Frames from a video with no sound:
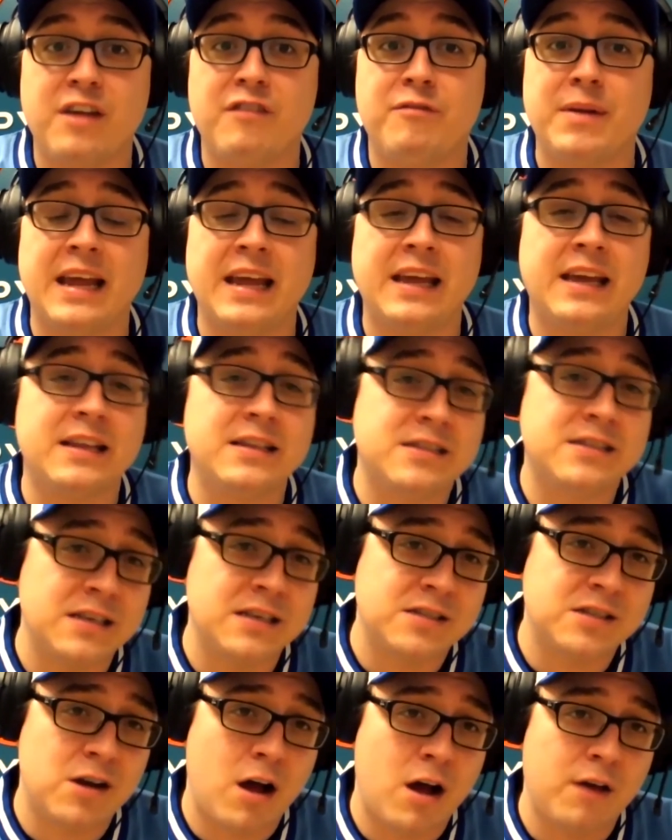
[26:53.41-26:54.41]
They've been
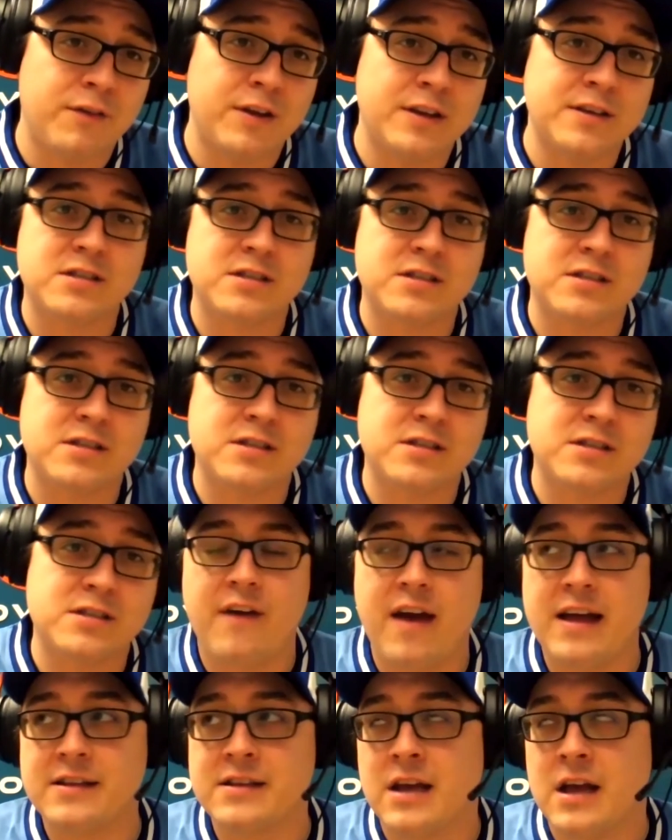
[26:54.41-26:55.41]
inconsistent, obviously. They've
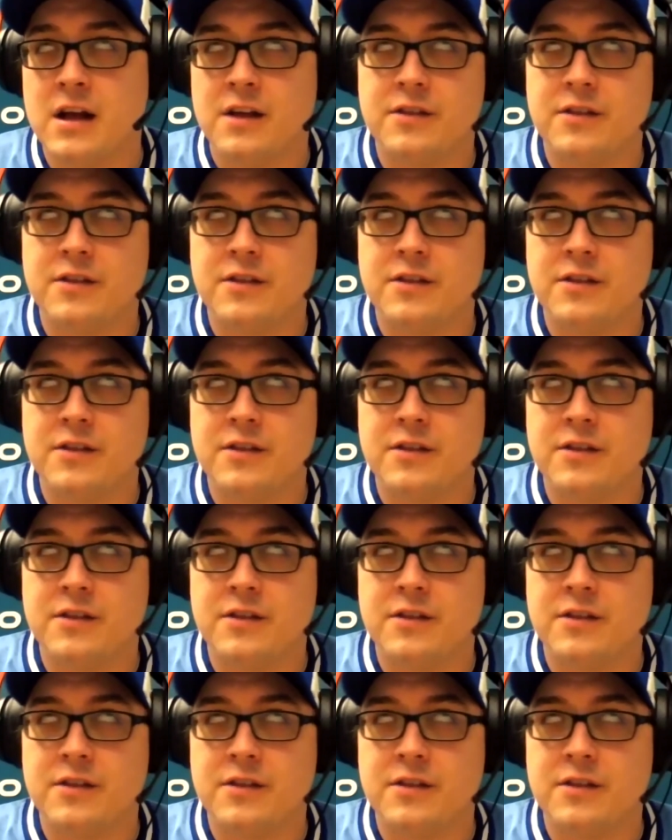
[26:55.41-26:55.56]
had